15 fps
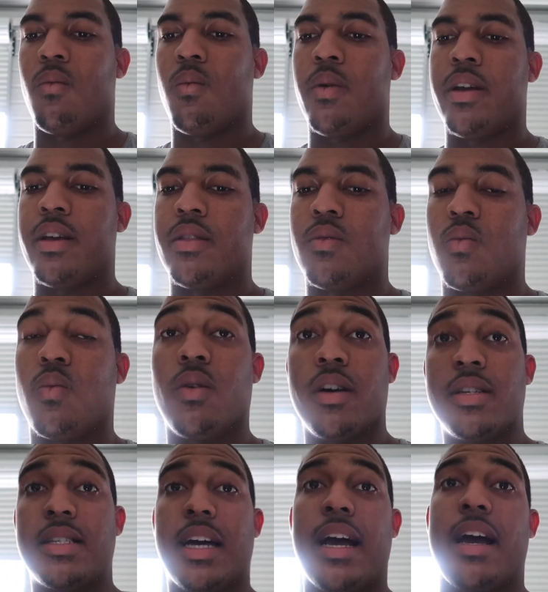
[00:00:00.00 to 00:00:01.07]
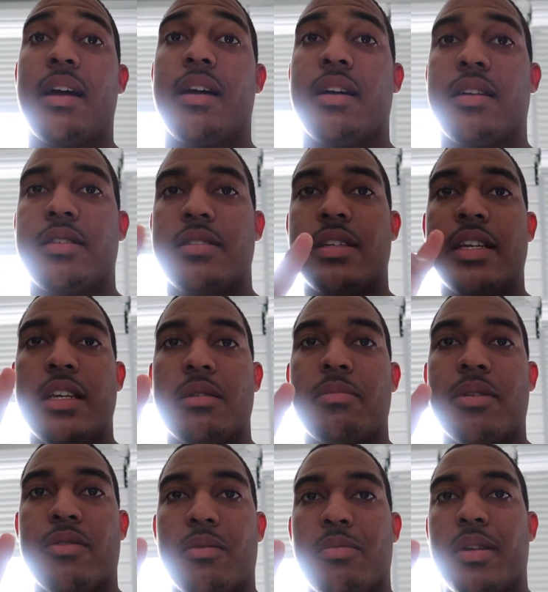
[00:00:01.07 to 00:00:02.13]
with one tire needing to
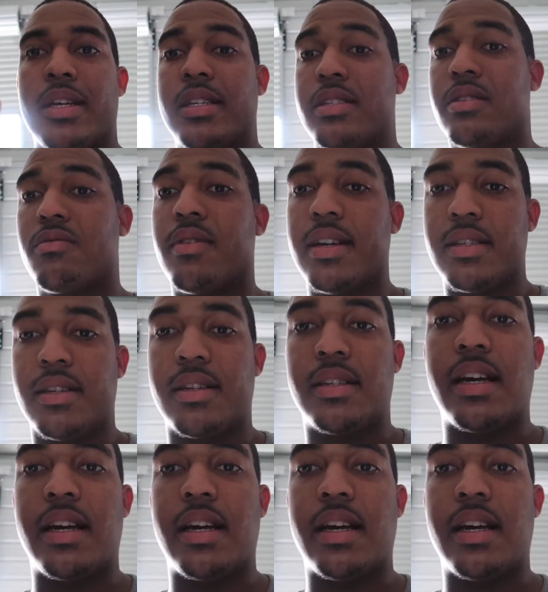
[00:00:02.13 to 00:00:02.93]
be replaced. The rest of the